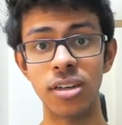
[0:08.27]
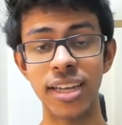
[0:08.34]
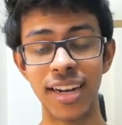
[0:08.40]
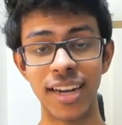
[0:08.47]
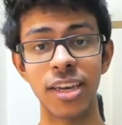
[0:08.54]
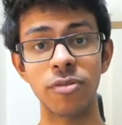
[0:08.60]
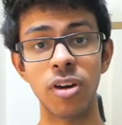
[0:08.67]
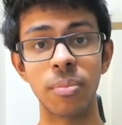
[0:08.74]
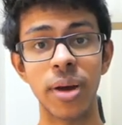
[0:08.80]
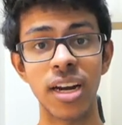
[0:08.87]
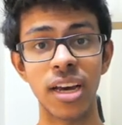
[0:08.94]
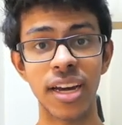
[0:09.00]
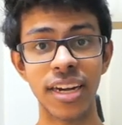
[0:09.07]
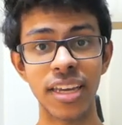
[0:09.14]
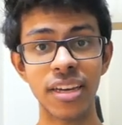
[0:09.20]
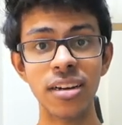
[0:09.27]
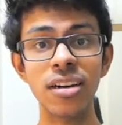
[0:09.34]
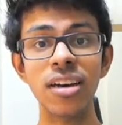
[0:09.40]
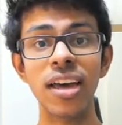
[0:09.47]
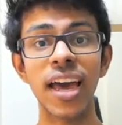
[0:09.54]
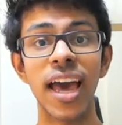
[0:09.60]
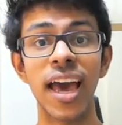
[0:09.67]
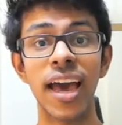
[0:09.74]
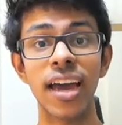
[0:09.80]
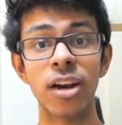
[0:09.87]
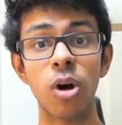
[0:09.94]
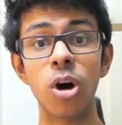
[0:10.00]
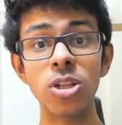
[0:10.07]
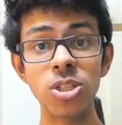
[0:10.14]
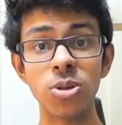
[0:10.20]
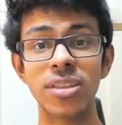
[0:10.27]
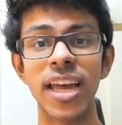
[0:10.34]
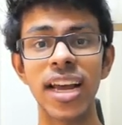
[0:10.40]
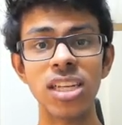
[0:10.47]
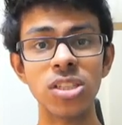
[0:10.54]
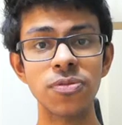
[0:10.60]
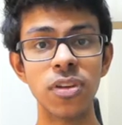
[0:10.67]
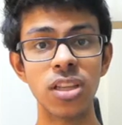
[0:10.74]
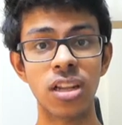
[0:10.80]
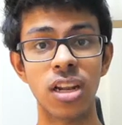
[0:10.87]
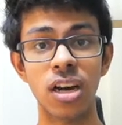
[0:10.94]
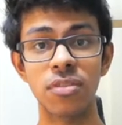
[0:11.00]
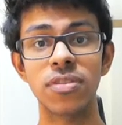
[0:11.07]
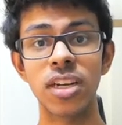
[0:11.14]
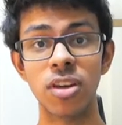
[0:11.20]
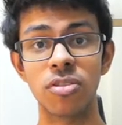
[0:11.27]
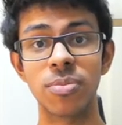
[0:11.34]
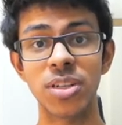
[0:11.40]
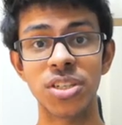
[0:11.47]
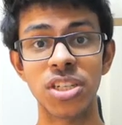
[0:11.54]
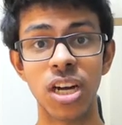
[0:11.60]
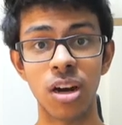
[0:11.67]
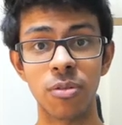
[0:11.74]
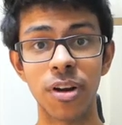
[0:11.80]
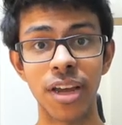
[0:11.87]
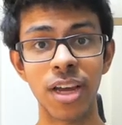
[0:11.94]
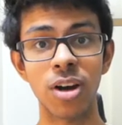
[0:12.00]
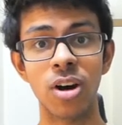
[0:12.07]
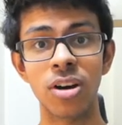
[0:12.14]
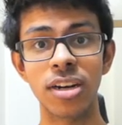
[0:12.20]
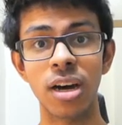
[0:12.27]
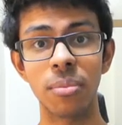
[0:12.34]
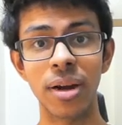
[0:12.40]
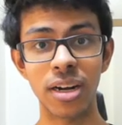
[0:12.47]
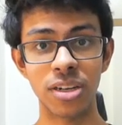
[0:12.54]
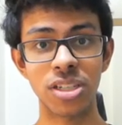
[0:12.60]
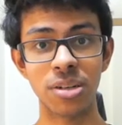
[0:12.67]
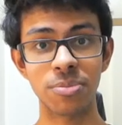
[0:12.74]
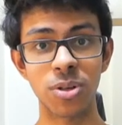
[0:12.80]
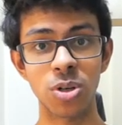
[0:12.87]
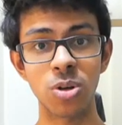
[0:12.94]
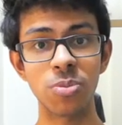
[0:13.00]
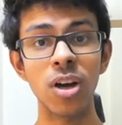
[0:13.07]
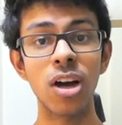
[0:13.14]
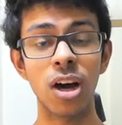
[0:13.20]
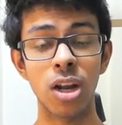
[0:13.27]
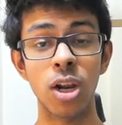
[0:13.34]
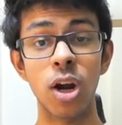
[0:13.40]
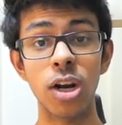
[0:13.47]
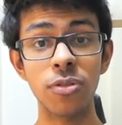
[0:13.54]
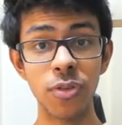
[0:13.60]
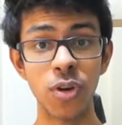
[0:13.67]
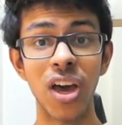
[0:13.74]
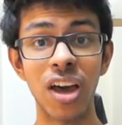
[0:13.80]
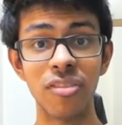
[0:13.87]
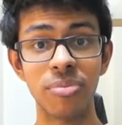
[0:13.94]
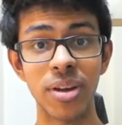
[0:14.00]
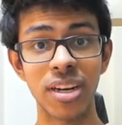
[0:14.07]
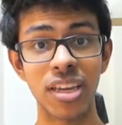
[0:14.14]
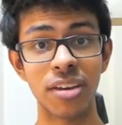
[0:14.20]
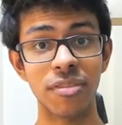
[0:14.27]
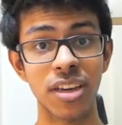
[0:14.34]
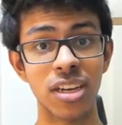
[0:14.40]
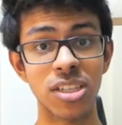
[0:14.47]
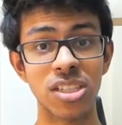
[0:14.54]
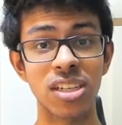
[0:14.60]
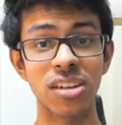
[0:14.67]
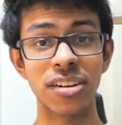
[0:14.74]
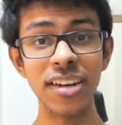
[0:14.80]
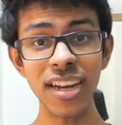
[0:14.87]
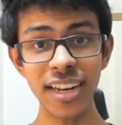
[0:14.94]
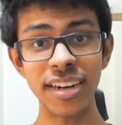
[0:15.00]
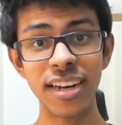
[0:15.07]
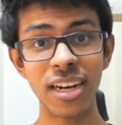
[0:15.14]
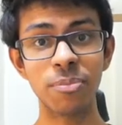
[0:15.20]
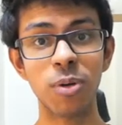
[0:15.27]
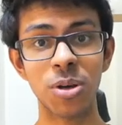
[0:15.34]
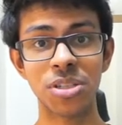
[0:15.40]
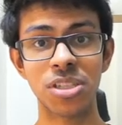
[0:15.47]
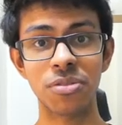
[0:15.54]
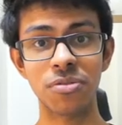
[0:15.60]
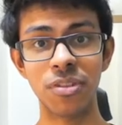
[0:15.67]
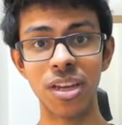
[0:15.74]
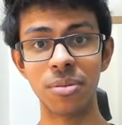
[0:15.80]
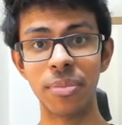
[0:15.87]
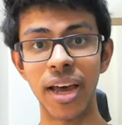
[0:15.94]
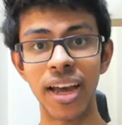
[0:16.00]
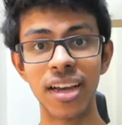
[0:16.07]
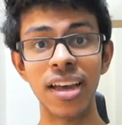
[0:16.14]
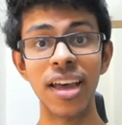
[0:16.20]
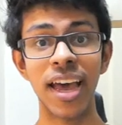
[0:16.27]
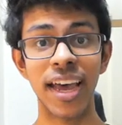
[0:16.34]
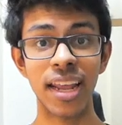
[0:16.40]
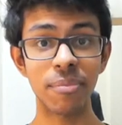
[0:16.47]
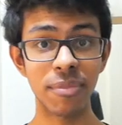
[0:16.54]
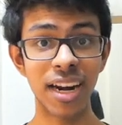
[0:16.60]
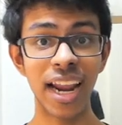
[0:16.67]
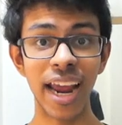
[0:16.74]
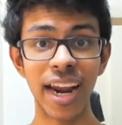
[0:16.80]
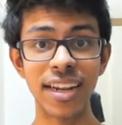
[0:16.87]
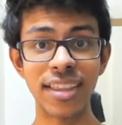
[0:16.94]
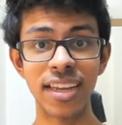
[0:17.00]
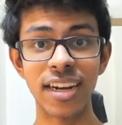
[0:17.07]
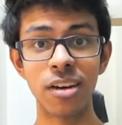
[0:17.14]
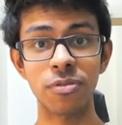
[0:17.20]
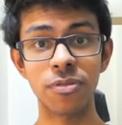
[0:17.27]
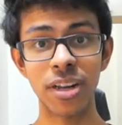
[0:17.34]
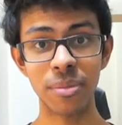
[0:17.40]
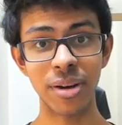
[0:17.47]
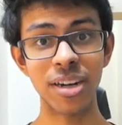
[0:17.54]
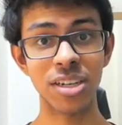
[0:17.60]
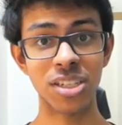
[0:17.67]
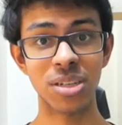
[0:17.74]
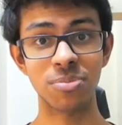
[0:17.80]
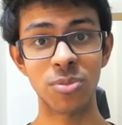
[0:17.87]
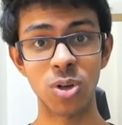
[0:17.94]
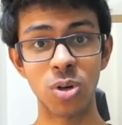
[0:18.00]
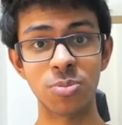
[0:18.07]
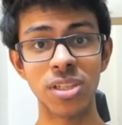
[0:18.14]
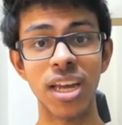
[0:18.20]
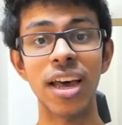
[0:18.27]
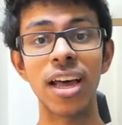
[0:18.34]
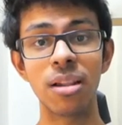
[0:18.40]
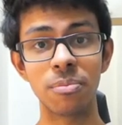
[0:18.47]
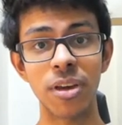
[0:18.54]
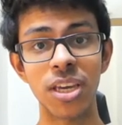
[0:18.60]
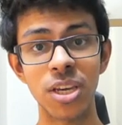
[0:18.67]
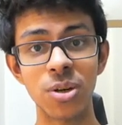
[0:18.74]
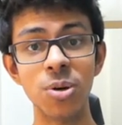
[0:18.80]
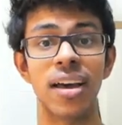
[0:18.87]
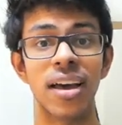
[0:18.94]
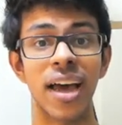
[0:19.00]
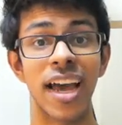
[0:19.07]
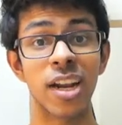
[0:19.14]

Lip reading: That'll give you a better idea. And also thanks for the love that you've been showering on our mentorship group. A lot of you have been giving us really, really positive feedback, and I'm glad that our free mentorship groups are helping you.